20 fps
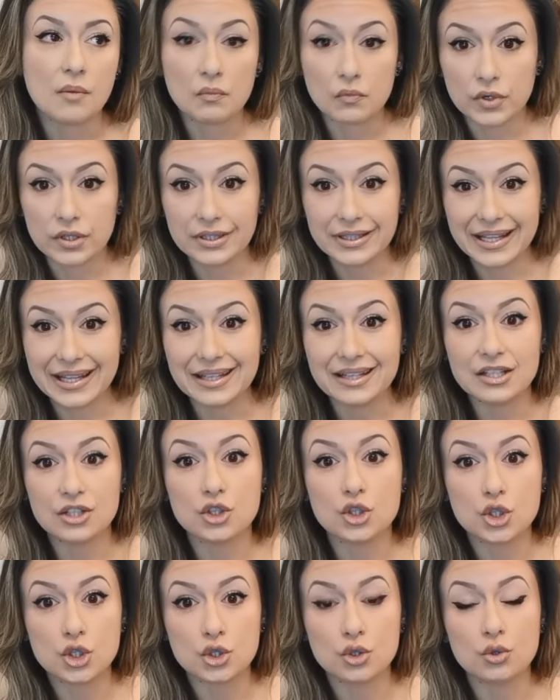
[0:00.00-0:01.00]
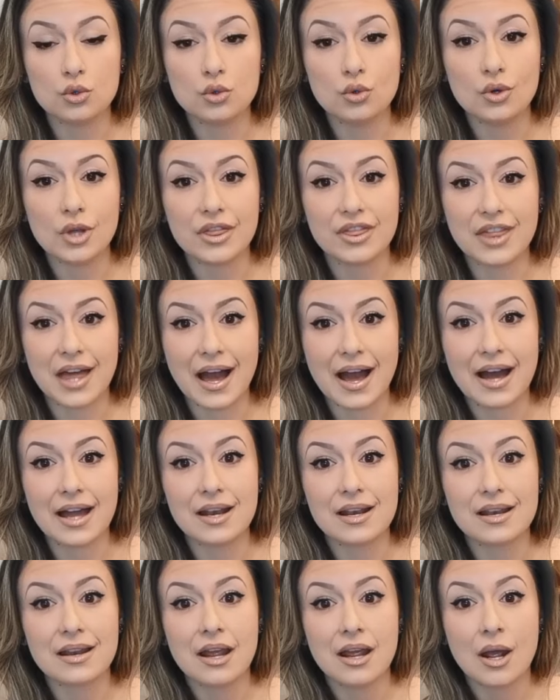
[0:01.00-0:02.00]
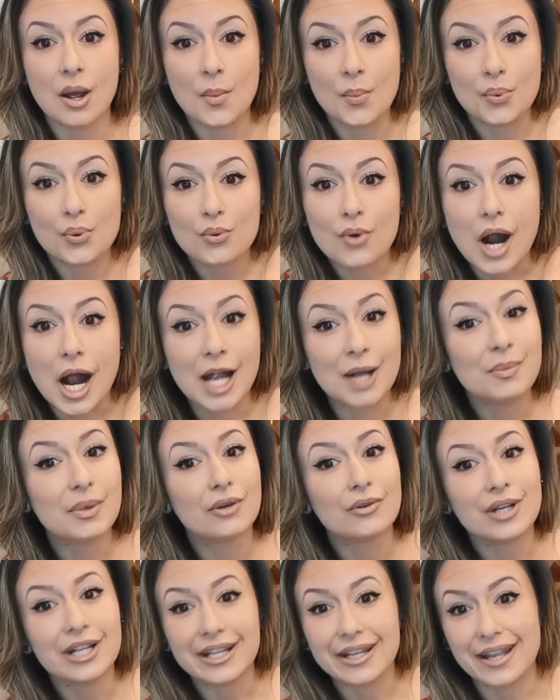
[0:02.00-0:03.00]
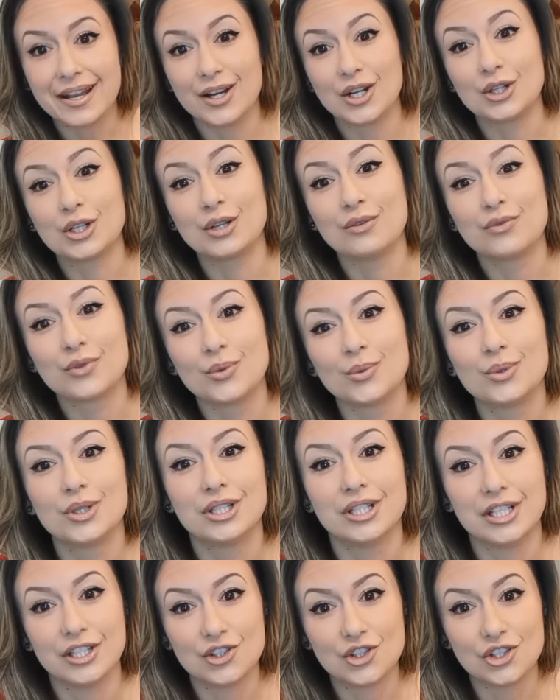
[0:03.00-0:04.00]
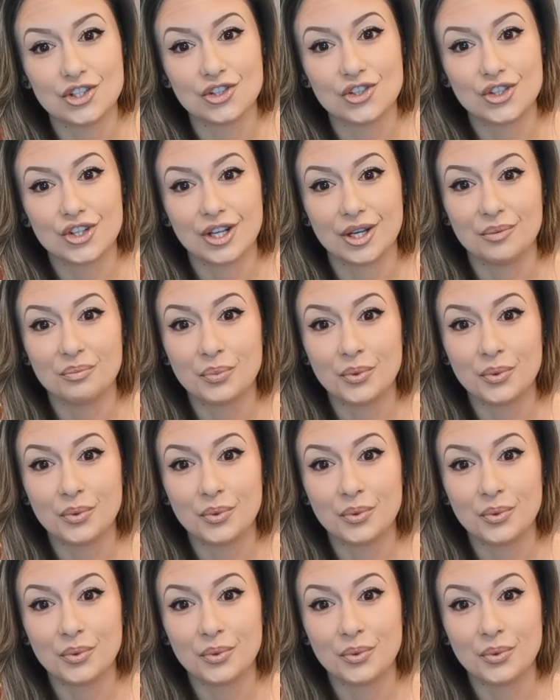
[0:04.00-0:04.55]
related to that primary caregiver relationship.